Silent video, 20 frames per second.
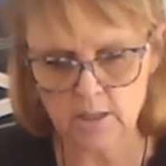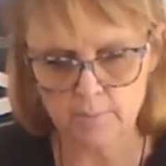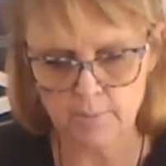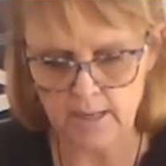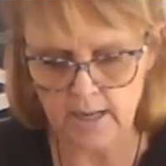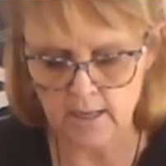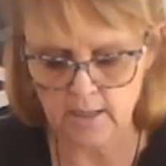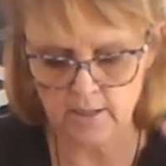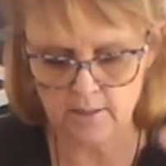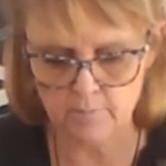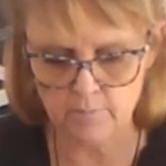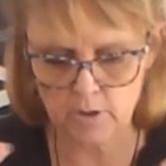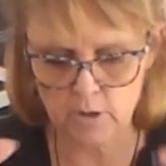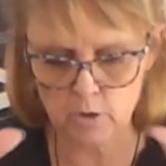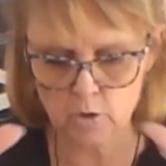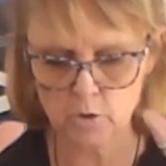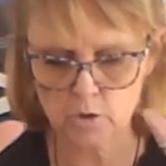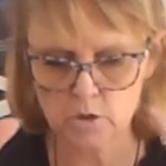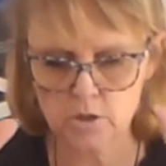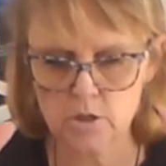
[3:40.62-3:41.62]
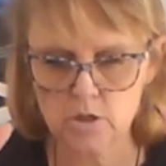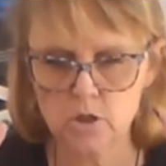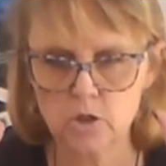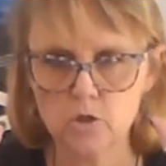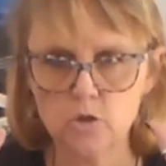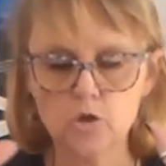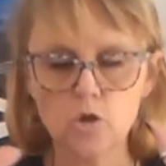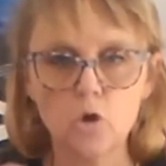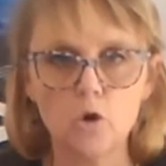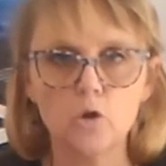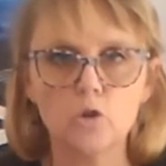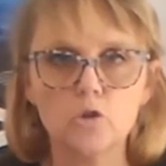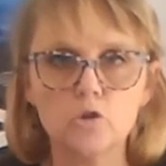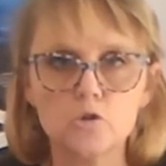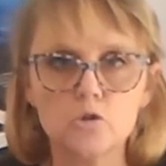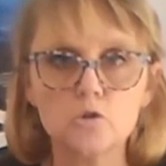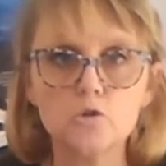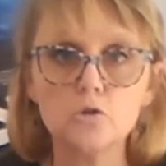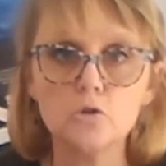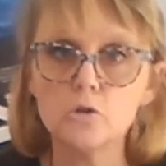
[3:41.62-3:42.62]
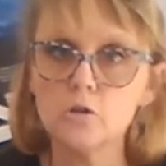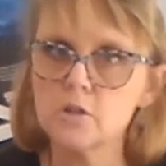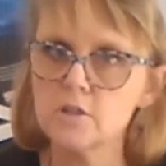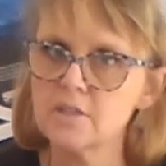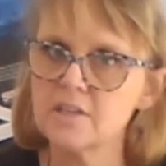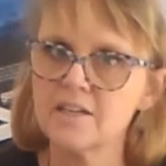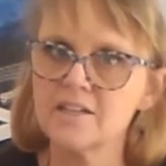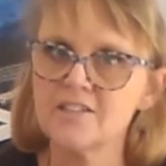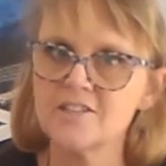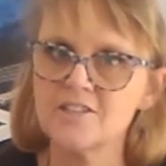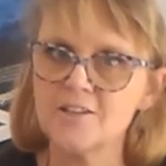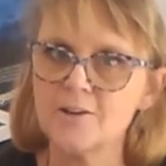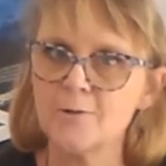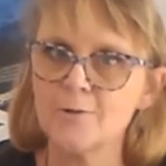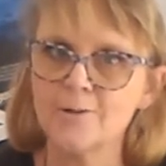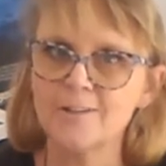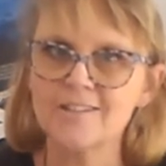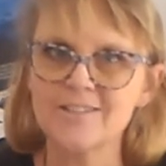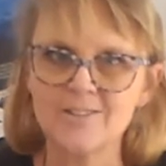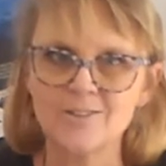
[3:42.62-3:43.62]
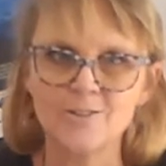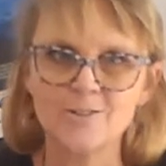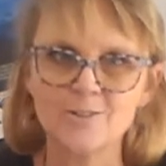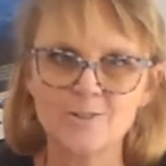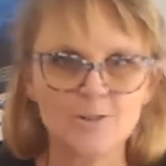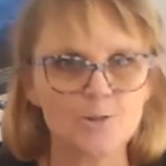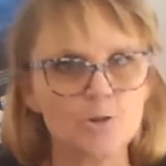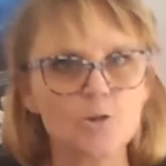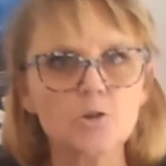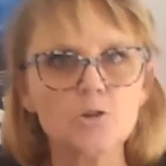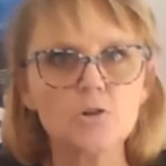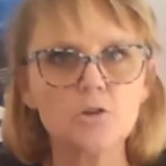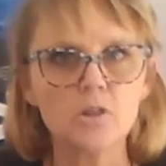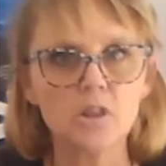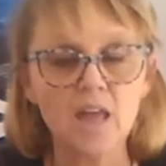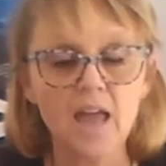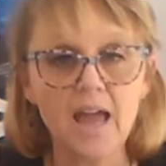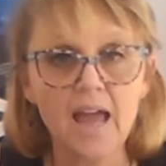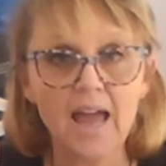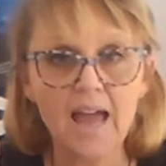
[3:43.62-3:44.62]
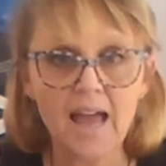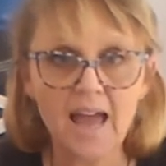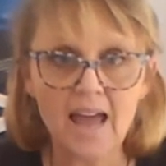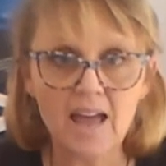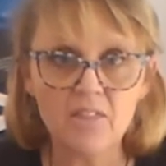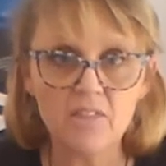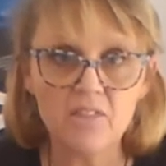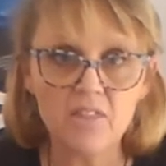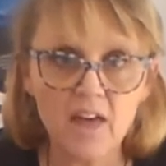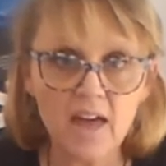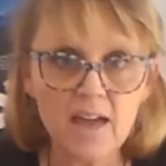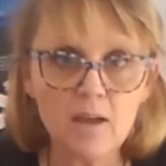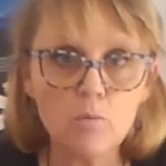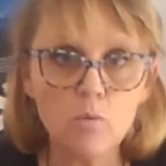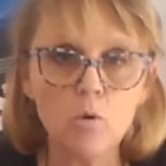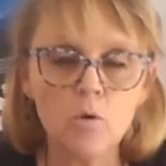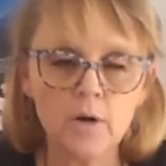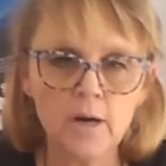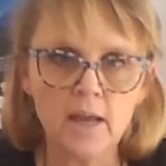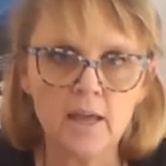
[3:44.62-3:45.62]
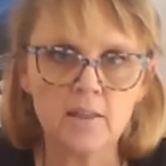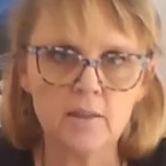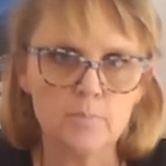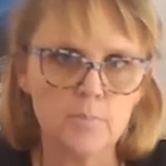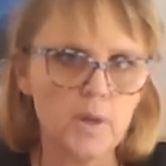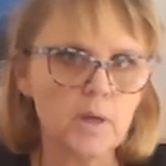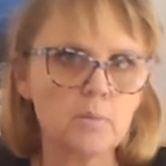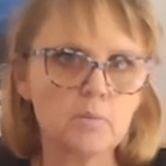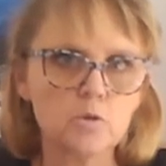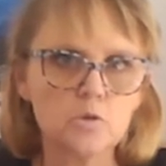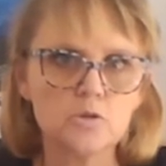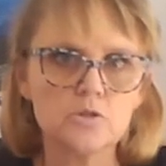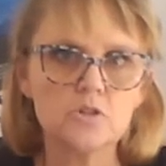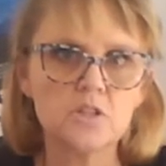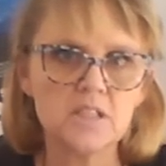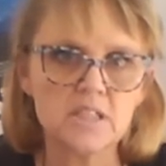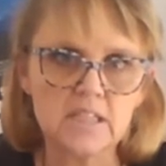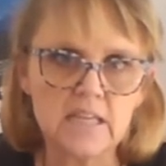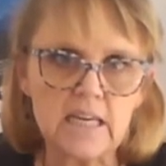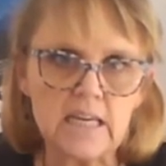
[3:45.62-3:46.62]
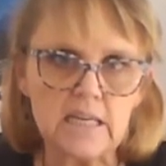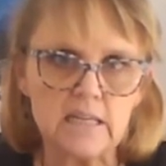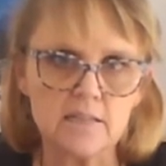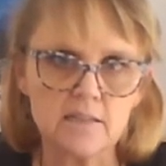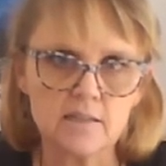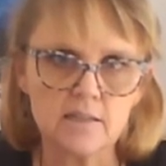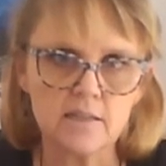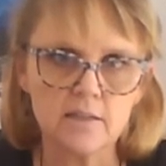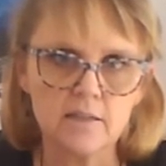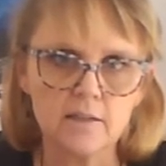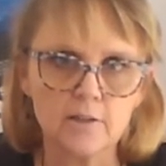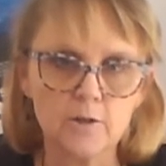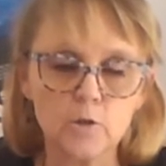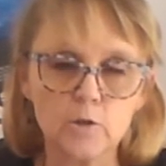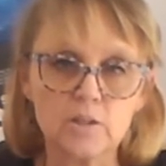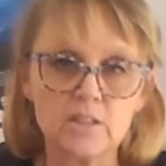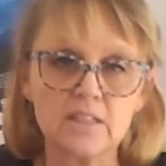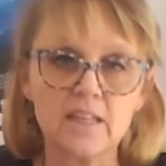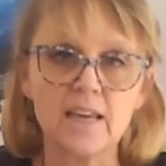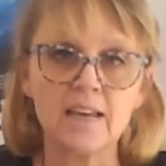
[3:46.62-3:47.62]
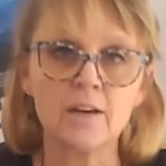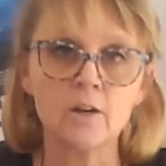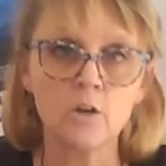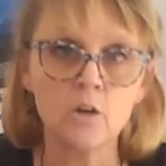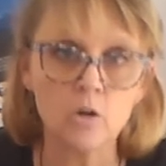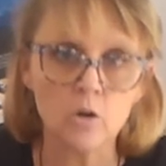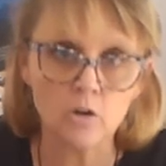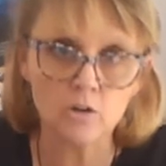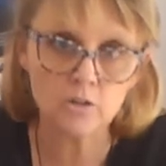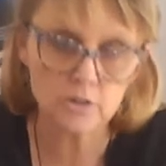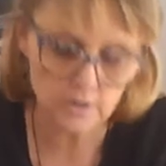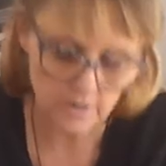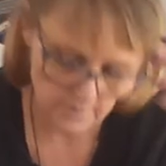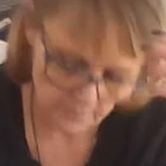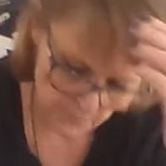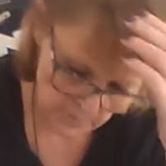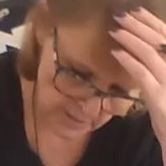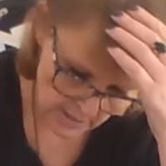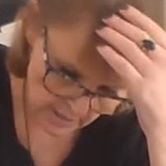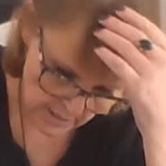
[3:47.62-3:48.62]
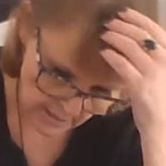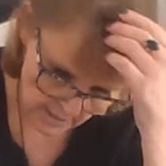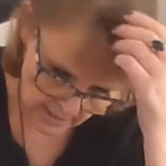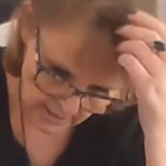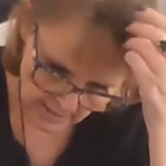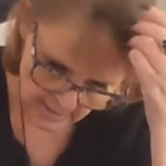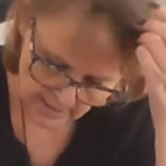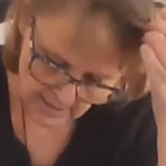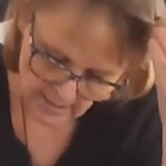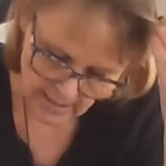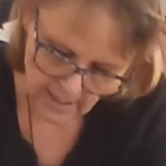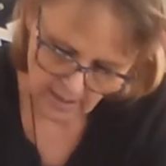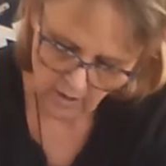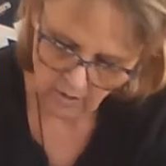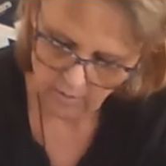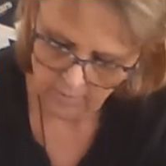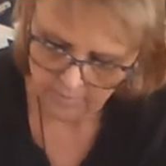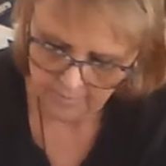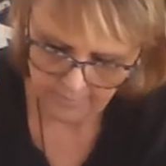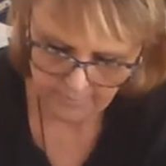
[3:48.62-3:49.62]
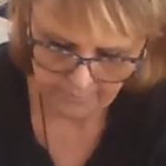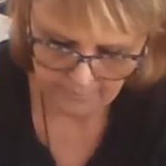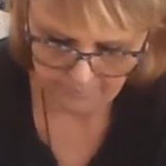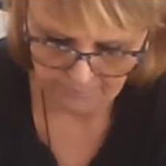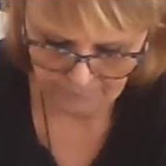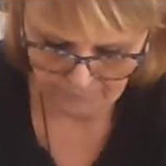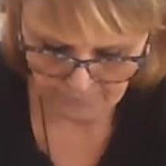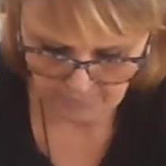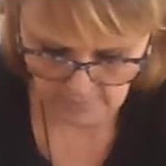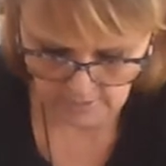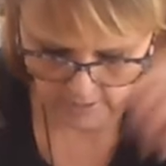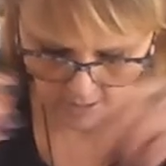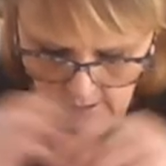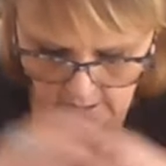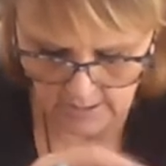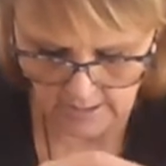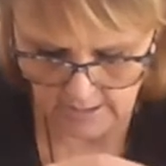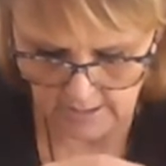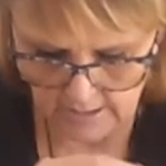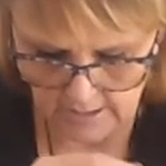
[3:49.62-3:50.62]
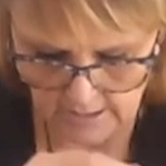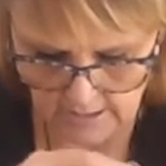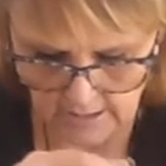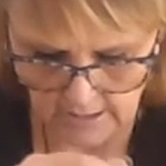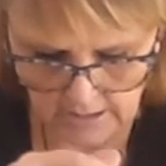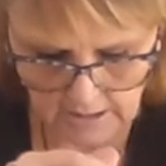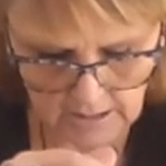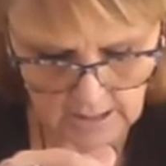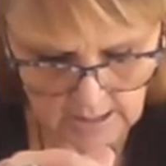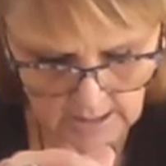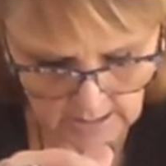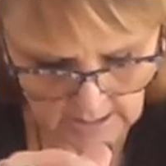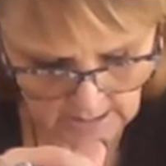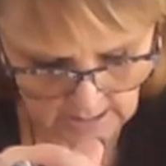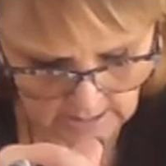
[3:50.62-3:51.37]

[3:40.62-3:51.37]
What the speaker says: about it because you know the truth, Sagittarius knows the truth, and they want other people to see it because they're not. Now, the thing